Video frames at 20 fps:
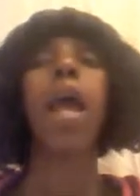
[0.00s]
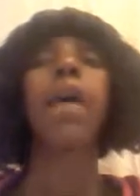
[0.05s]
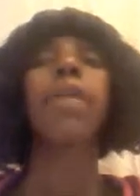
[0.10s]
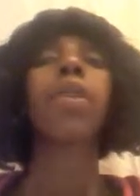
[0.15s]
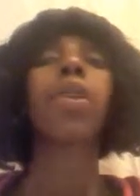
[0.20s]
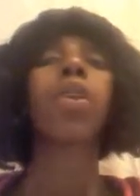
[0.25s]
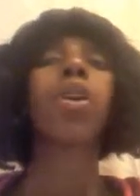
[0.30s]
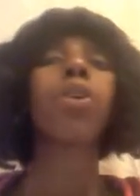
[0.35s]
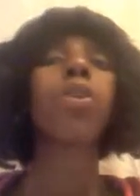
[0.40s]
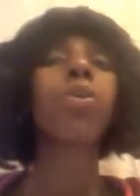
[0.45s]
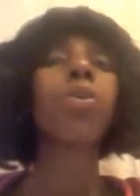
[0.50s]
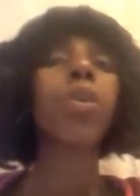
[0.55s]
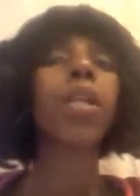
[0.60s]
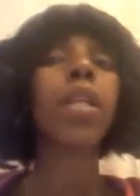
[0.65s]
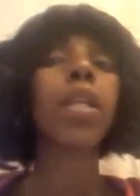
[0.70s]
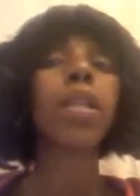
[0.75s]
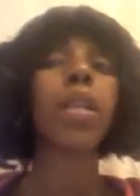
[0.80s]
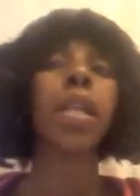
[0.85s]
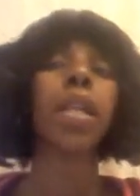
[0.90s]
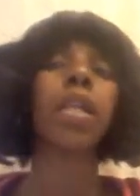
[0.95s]
There are 3
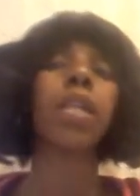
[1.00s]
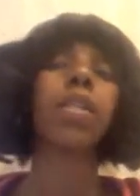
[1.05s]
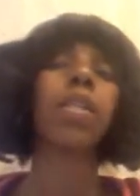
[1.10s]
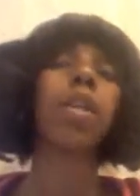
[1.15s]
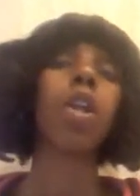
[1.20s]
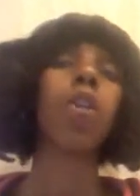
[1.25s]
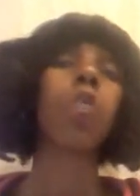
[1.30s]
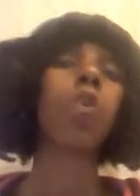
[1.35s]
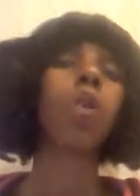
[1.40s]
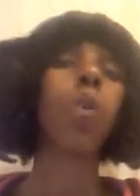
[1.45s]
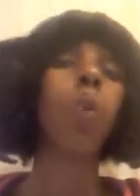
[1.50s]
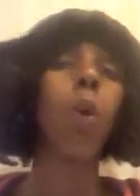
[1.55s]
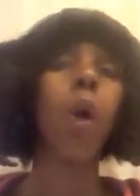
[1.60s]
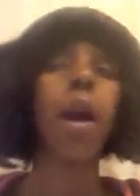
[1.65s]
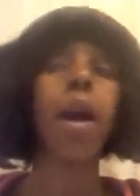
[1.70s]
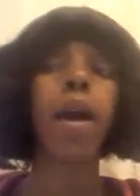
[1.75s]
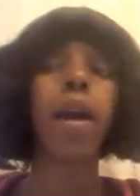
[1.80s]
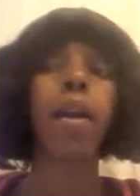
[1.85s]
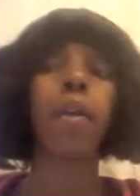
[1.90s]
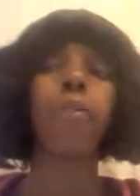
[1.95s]
things that are
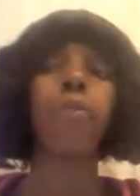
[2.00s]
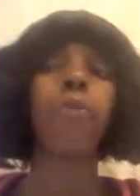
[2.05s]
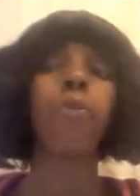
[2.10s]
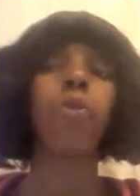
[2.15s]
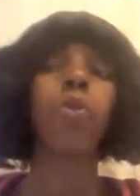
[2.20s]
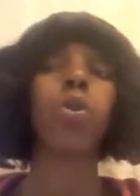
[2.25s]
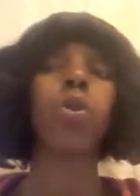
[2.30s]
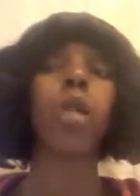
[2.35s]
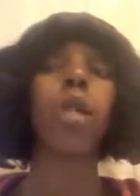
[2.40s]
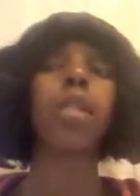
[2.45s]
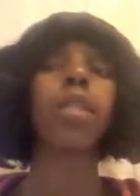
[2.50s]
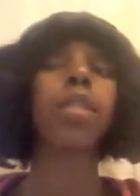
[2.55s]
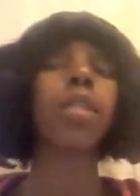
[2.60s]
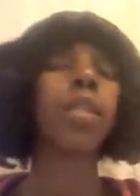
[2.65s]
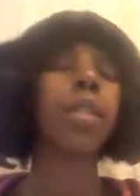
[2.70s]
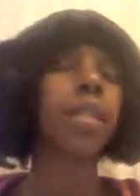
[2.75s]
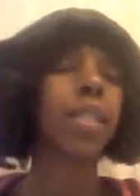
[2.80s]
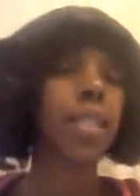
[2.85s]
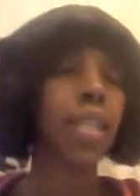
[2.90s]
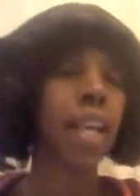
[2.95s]
required for a
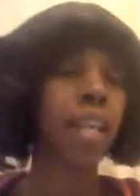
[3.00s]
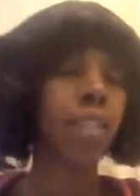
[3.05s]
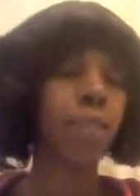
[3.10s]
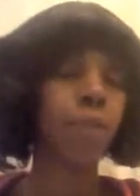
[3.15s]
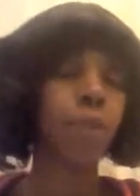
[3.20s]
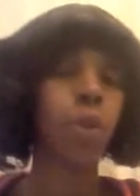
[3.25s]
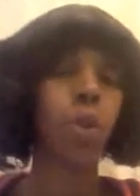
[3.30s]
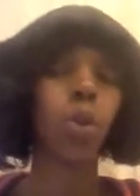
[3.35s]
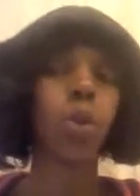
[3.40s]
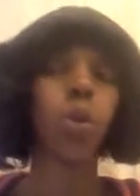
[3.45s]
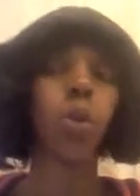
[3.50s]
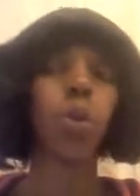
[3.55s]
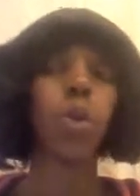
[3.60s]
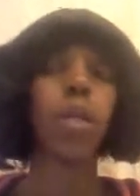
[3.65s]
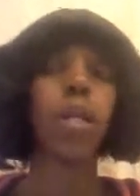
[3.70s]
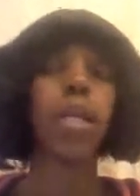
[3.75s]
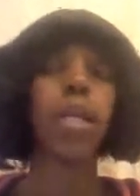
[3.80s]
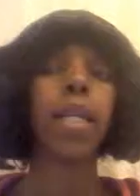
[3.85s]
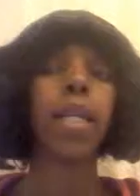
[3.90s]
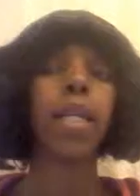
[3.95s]
successful
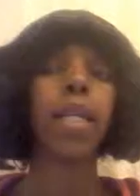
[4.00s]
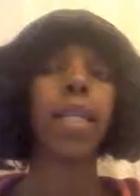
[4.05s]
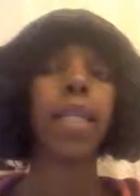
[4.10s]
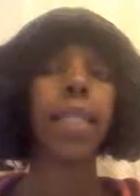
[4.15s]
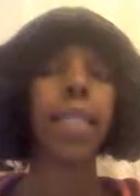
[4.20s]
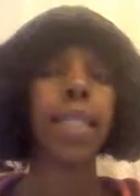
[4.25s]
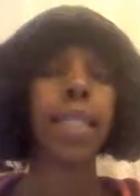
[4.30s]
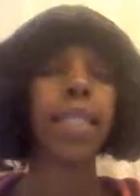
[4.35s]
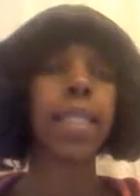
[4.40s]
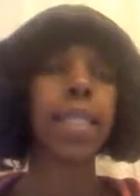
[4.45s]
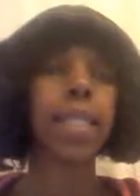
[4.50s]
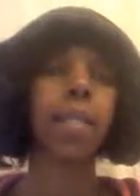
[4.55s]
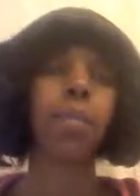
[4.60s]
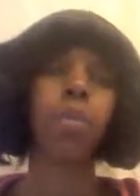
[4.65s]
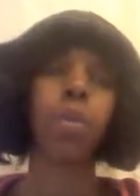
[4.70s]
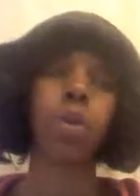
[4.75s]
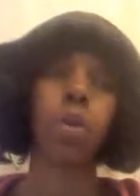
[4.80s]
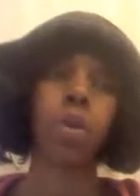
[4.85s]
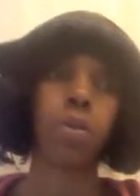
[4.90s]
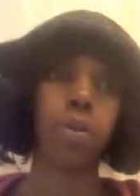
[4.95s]
Kensing
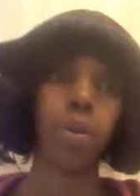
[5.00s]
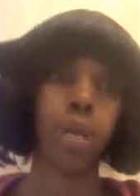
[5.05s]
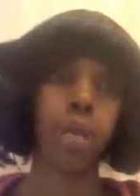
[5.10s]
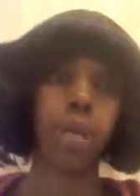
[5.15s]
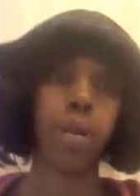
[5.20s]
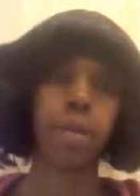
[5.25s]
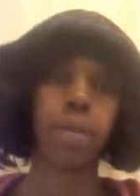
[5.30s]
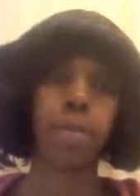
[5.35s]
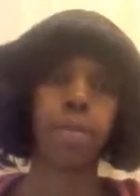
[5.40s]
program.